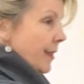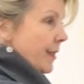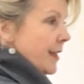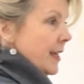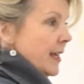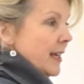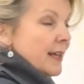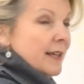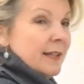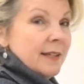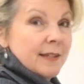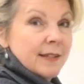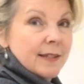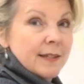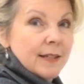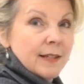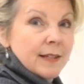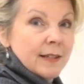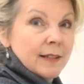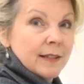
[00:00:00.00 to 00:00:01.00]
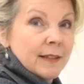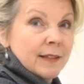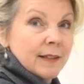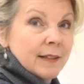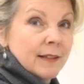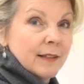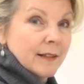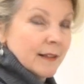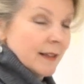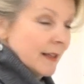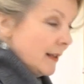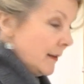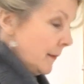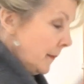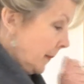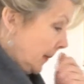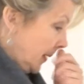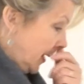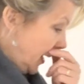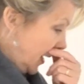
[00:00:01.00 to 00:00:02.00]
This
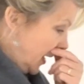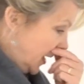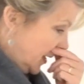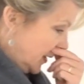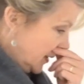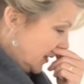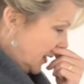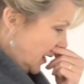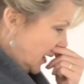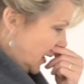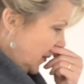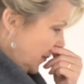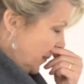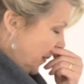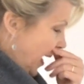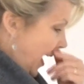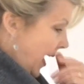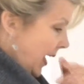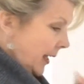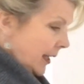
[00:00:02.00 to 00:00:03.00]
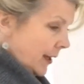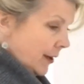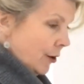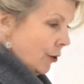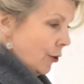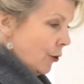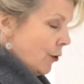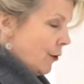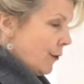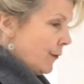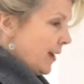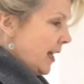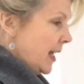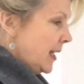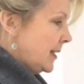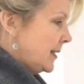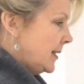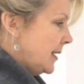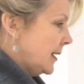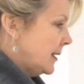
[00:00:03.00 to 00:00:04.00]
is the back of a
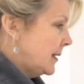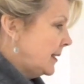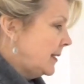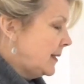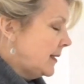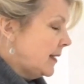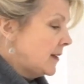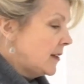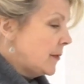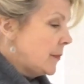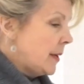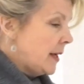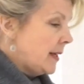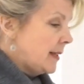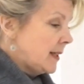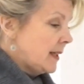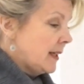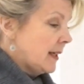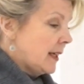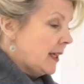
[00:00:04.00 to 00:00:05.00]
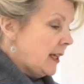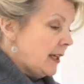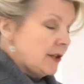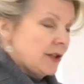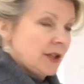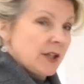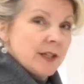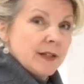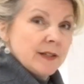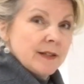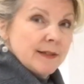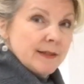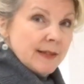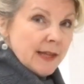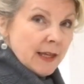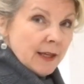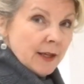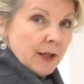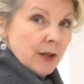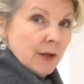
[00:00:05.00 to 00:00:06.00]
60cm kitchen
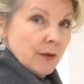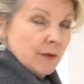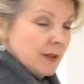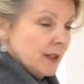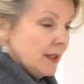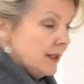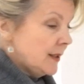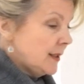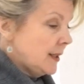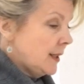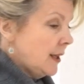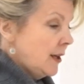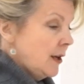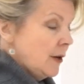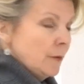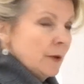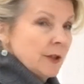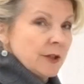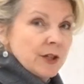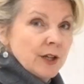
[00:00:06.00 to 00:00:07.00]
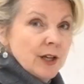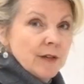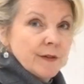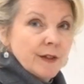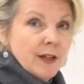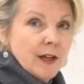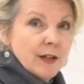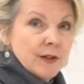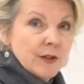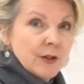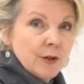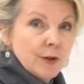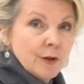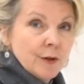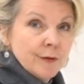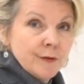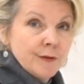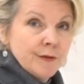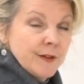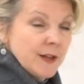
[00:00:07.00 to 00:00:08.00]
sink unit which I've cut
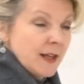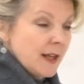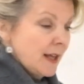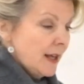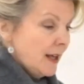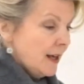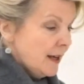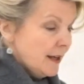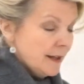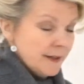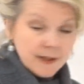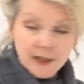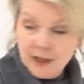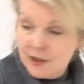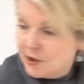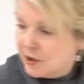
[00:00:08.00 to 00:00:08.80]
off, and I